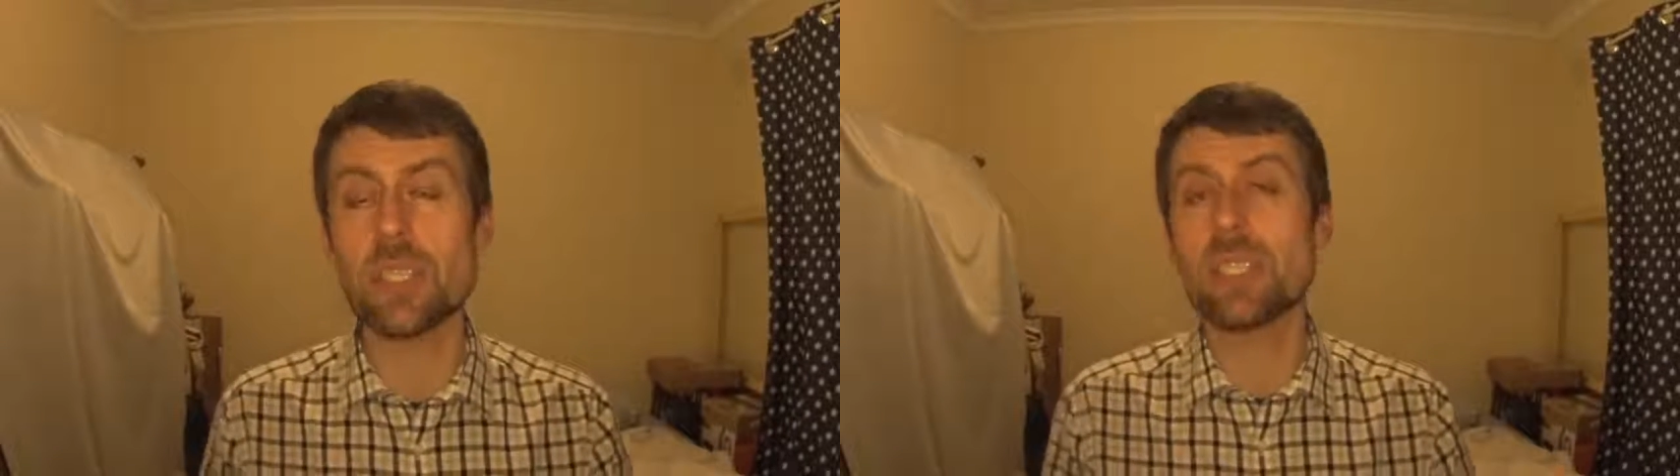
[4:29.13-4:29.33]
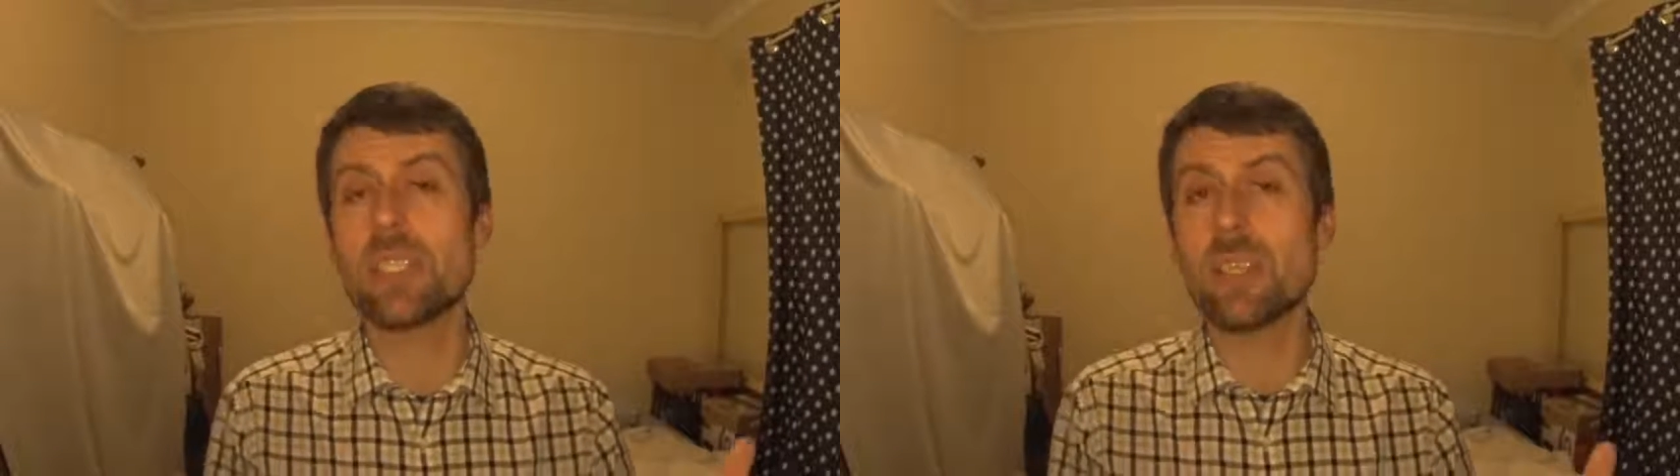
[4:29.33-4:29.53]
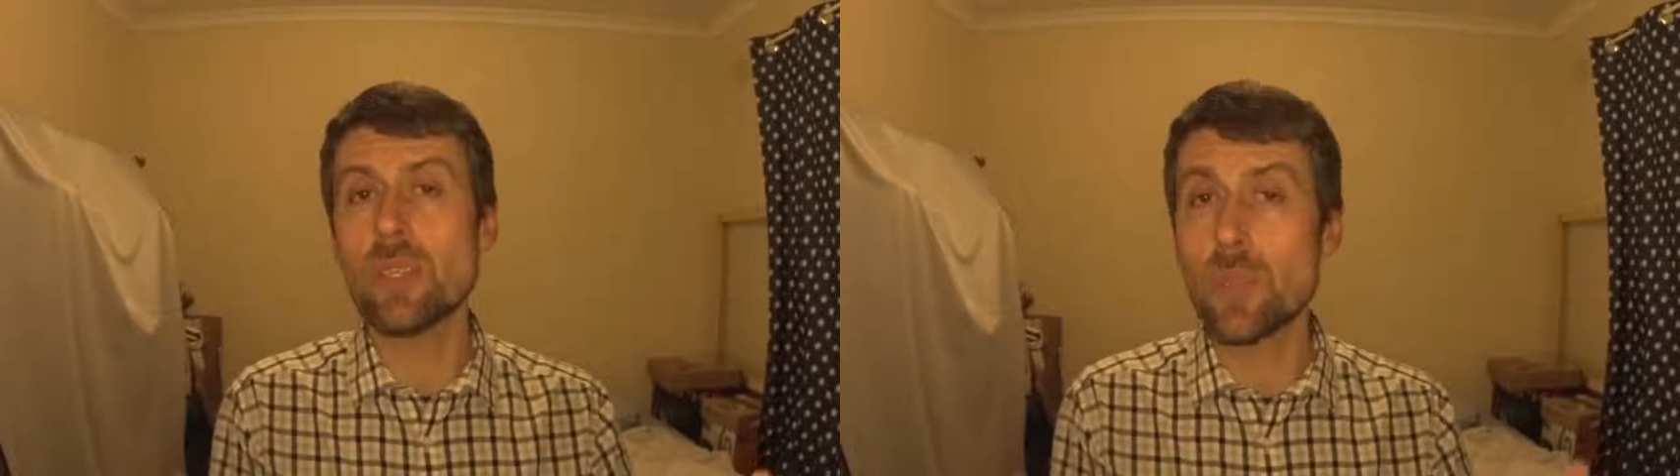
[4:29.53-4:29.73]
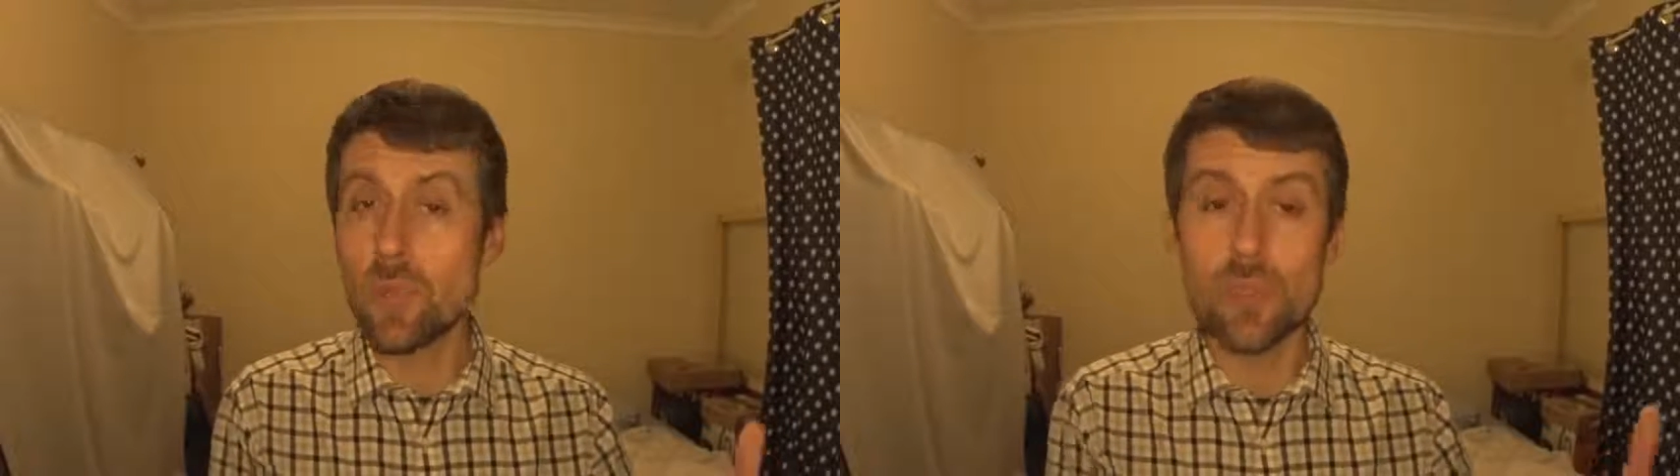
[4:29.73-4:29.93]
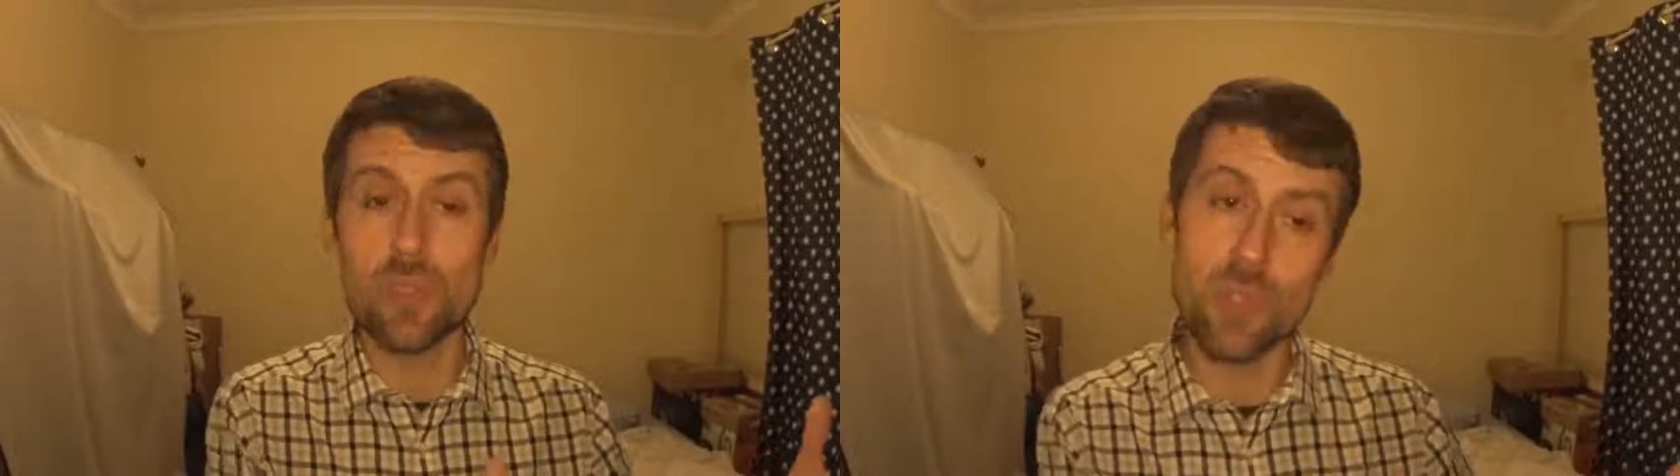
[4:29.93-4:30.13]
that you
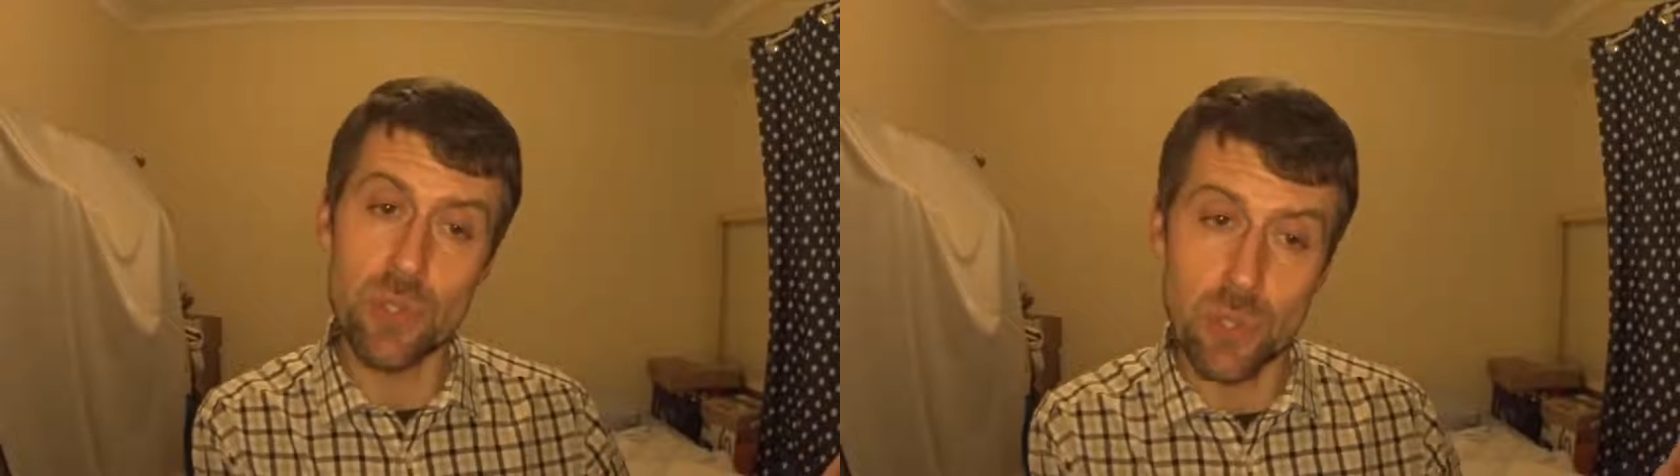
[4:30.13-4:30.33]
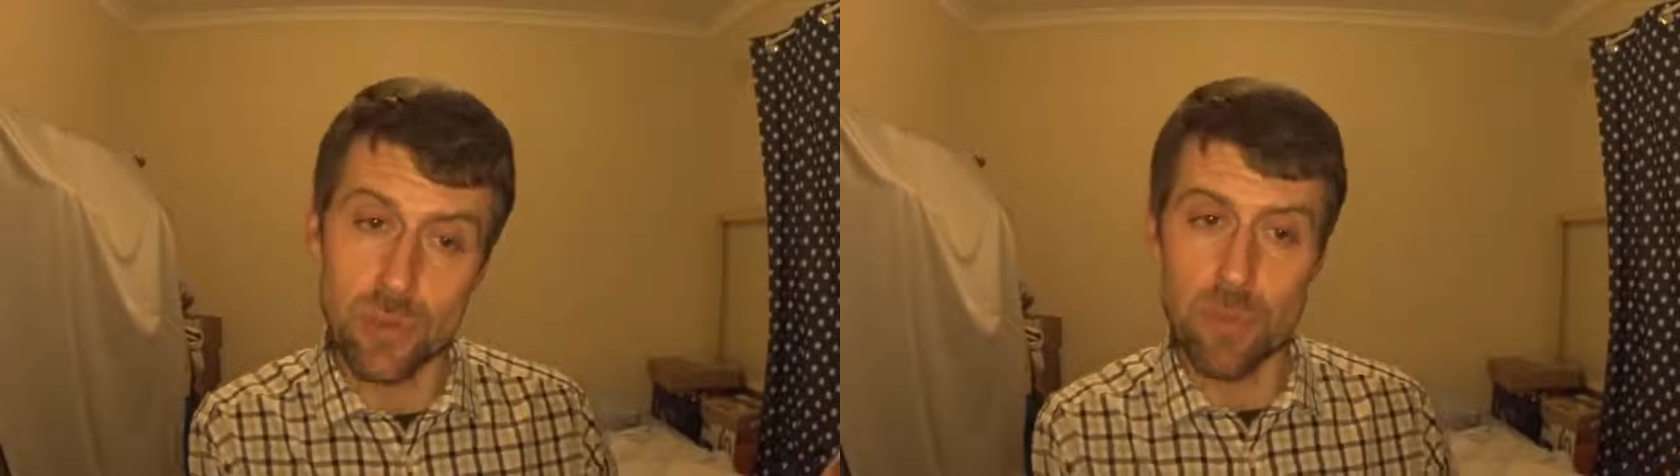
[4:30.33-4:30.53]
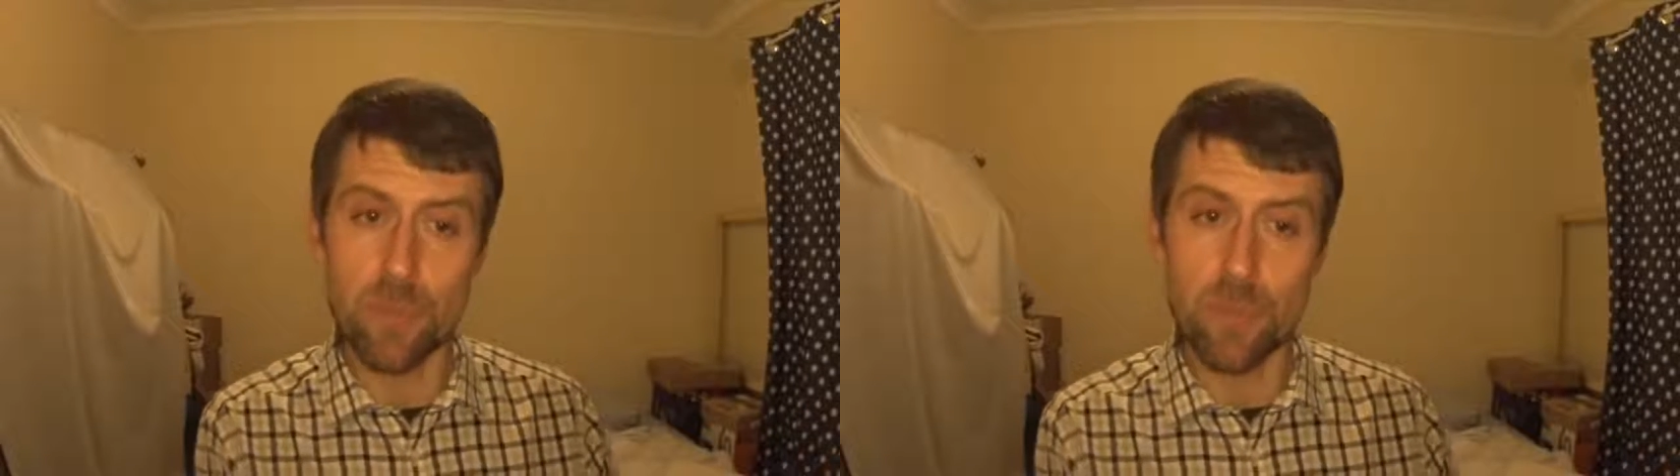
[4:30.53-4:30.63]
will deserve.